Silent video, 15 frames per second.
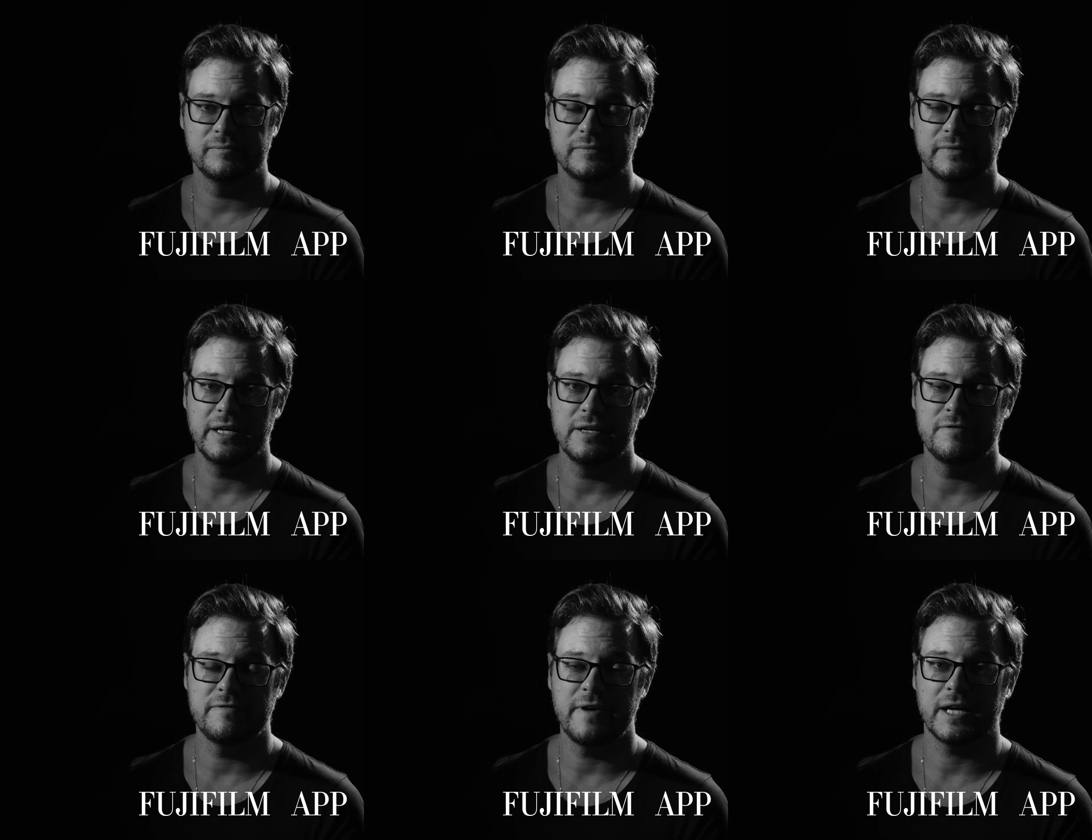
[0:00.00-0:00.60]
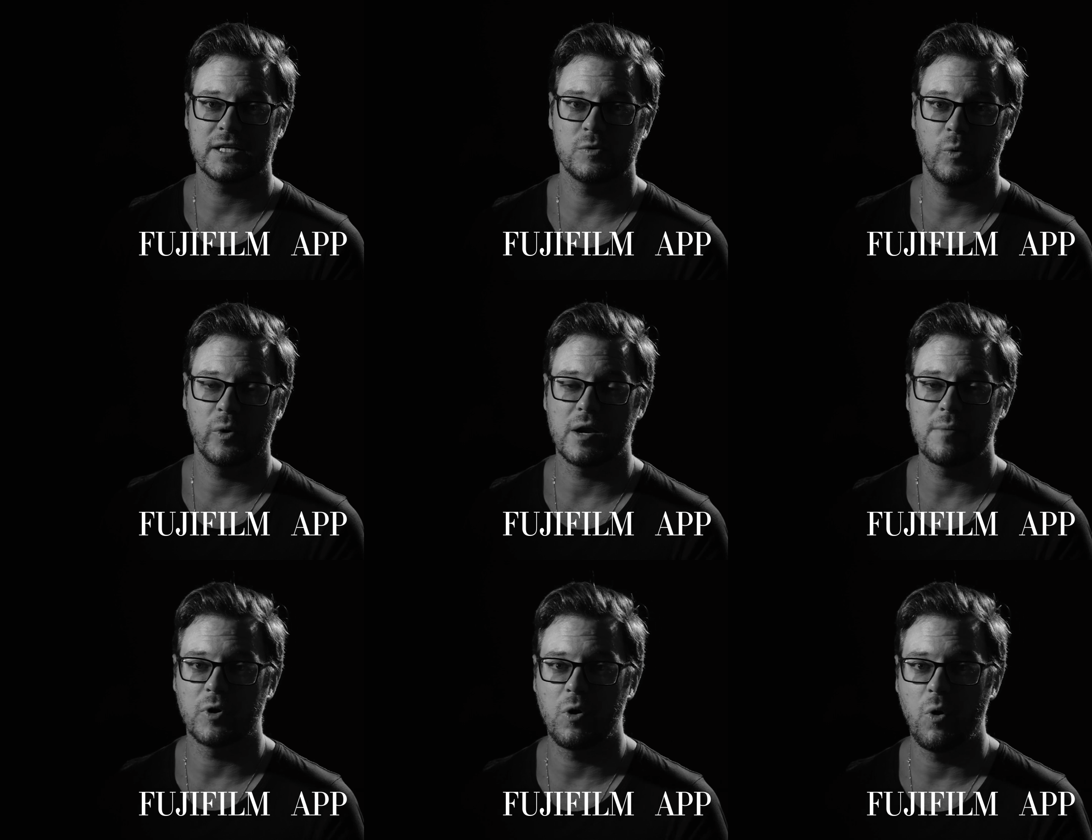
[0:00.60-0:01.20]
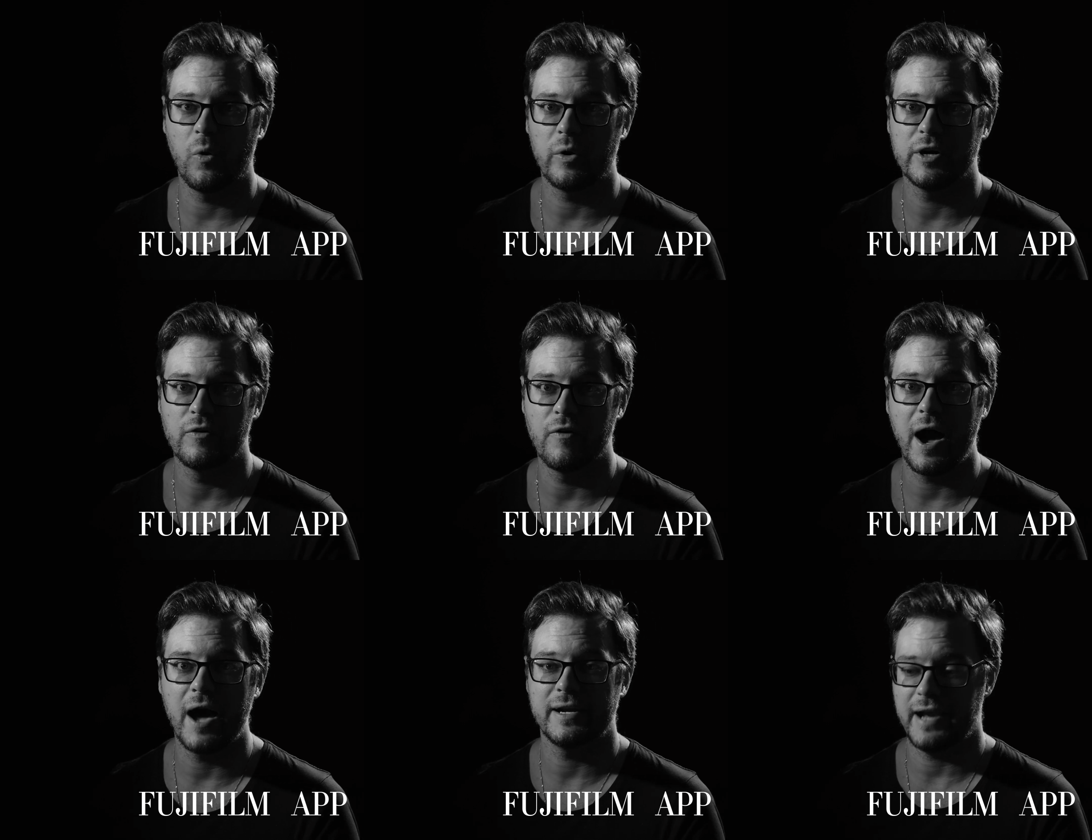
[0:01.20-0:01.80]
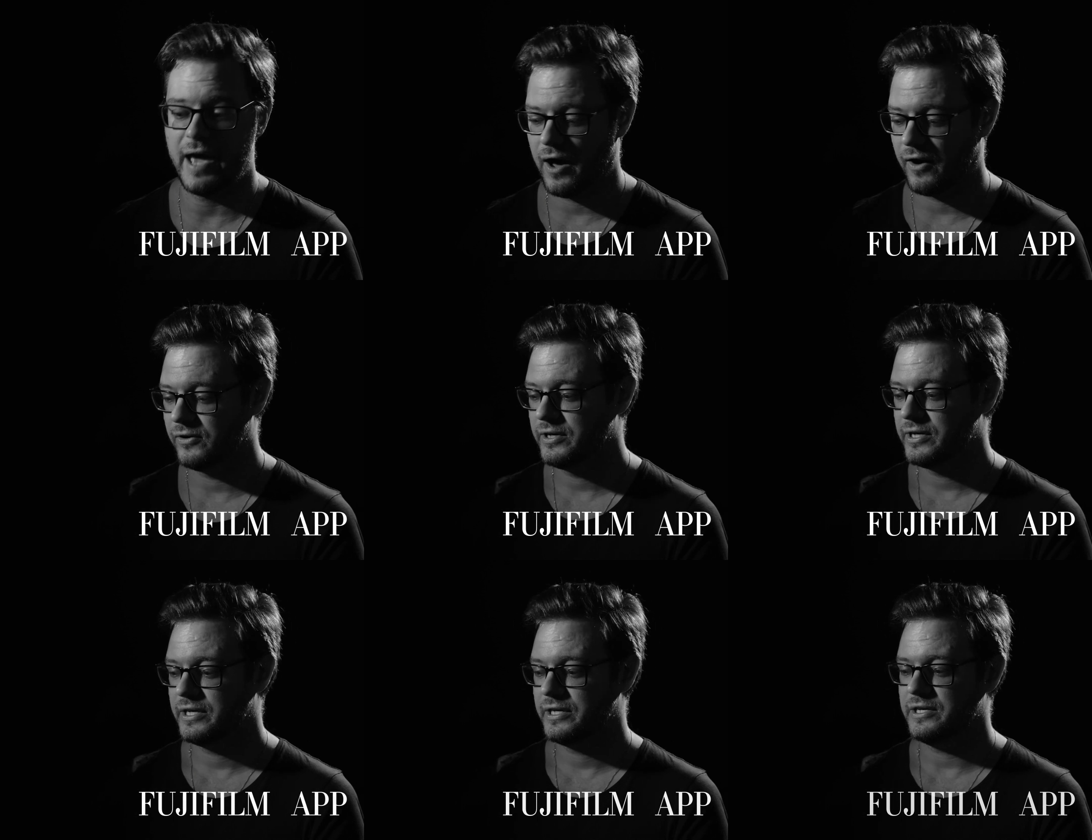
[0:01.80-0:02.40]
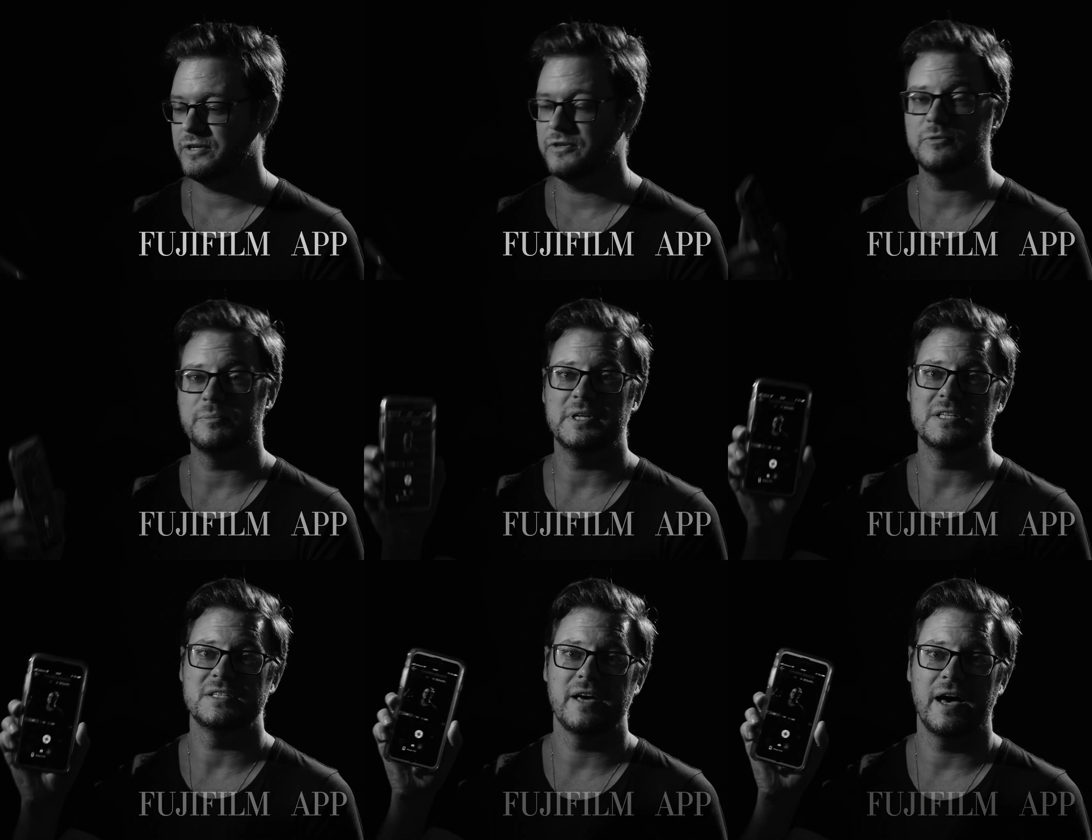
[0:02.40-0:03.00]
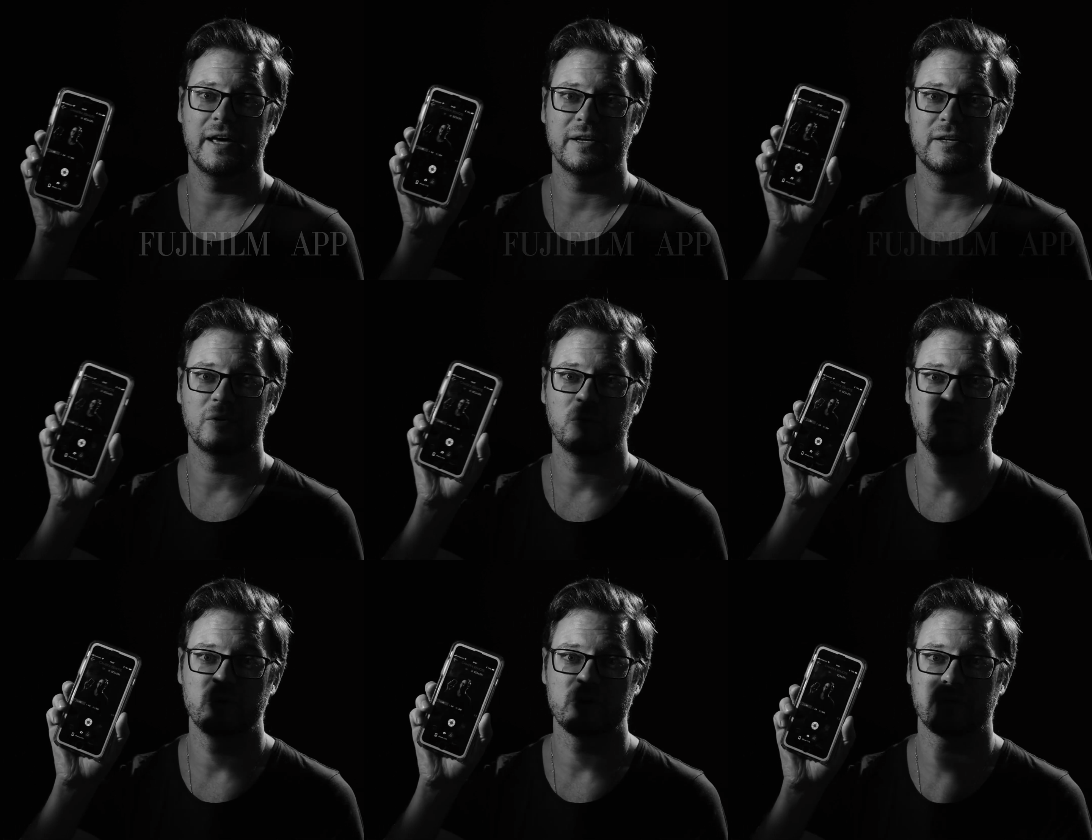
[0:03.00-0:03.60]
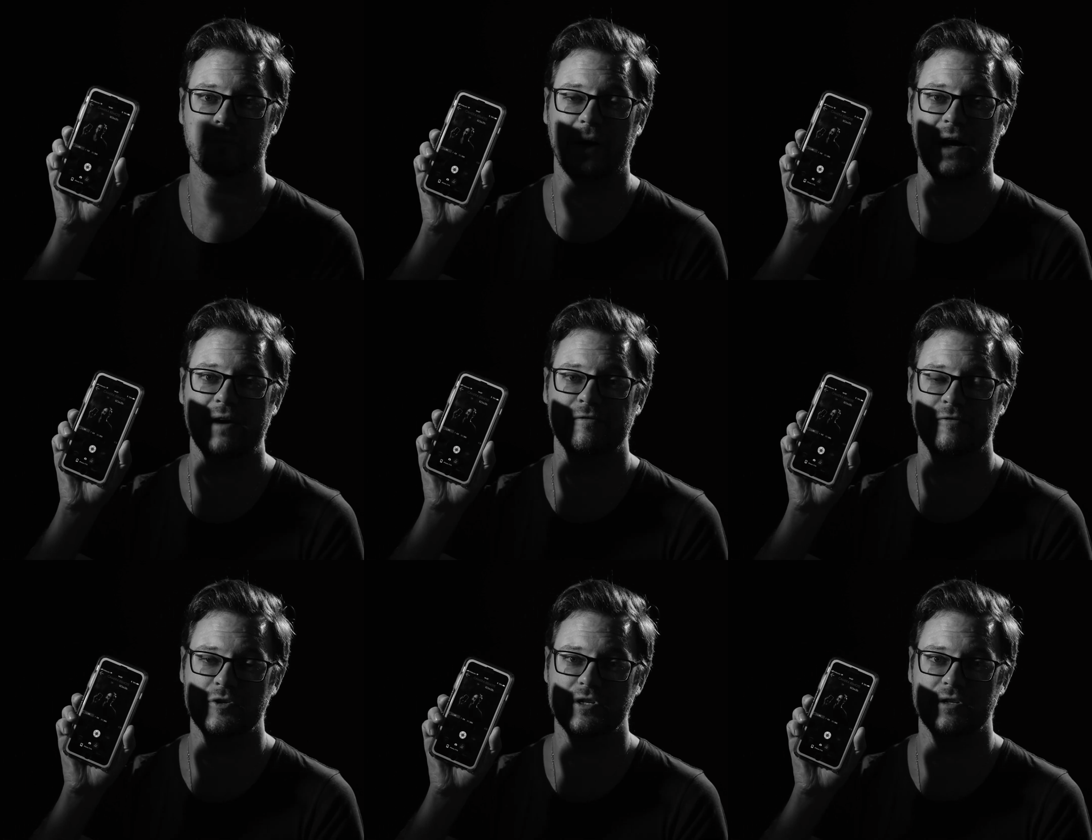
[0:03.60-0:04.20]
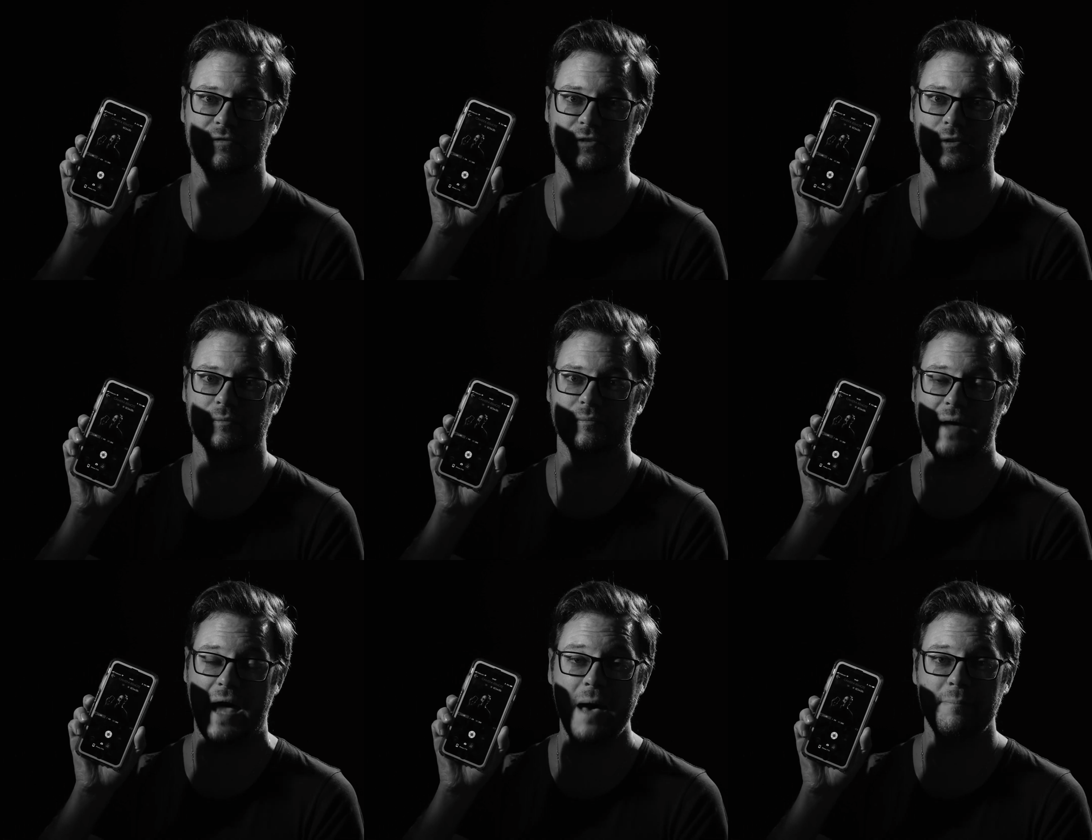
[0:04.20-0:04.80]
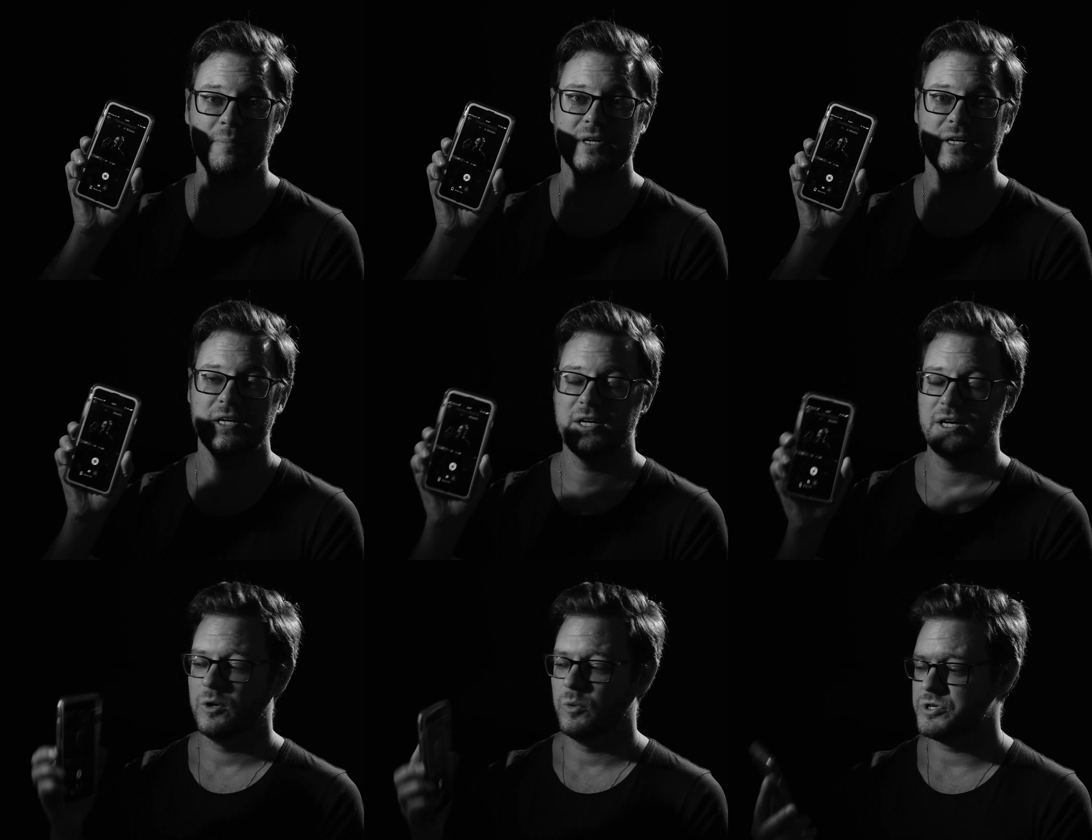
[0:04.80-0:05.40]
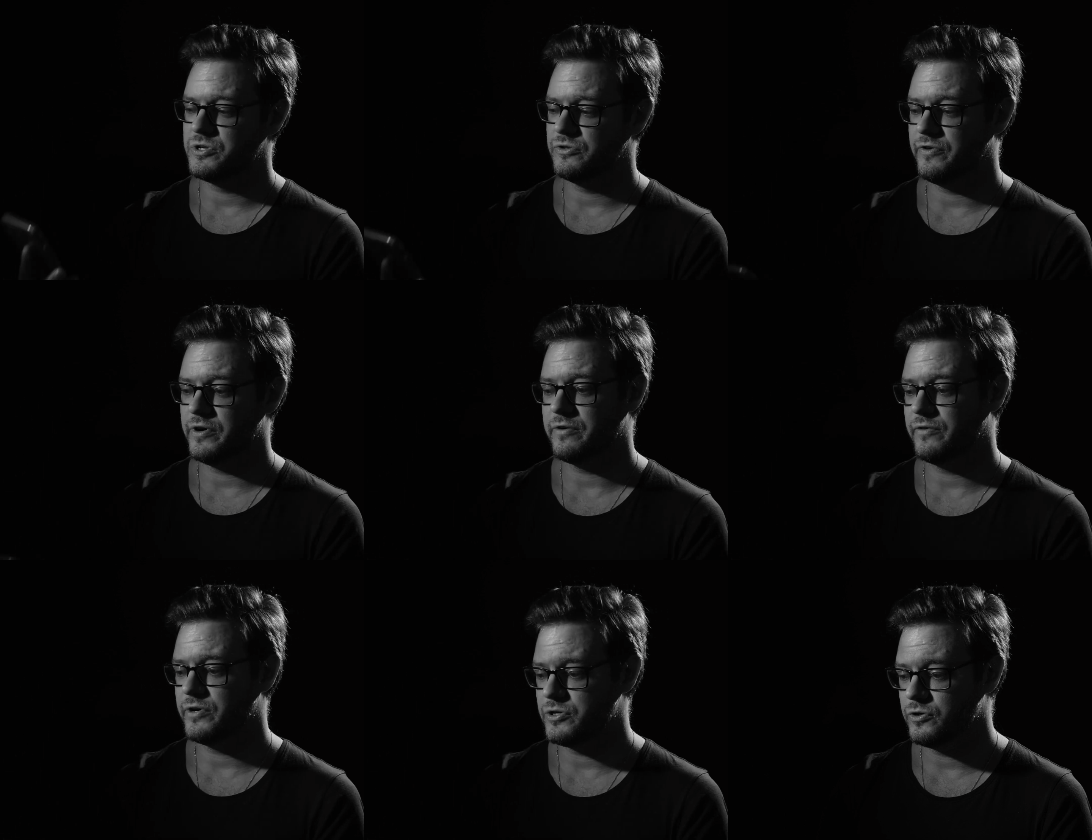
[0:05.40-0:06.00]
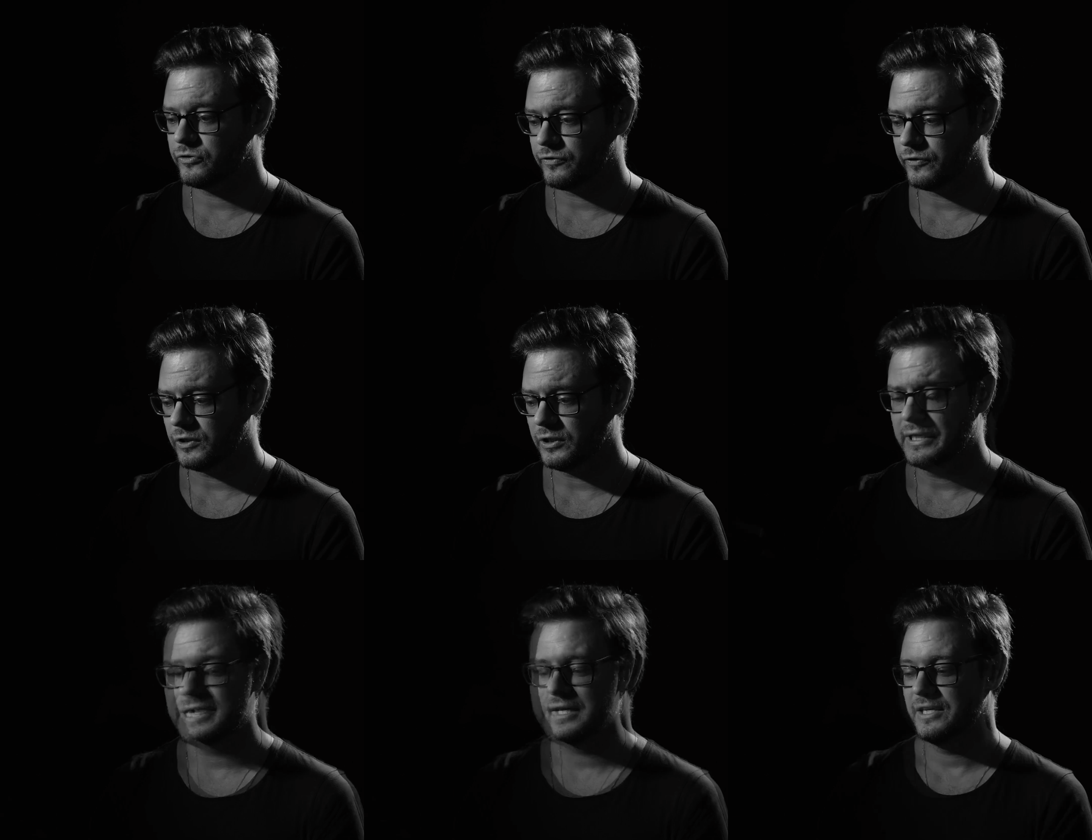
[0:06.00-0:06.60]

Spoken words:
In fact, what I'm recording right now is being done with my Fujifilm app, which is very, very useful.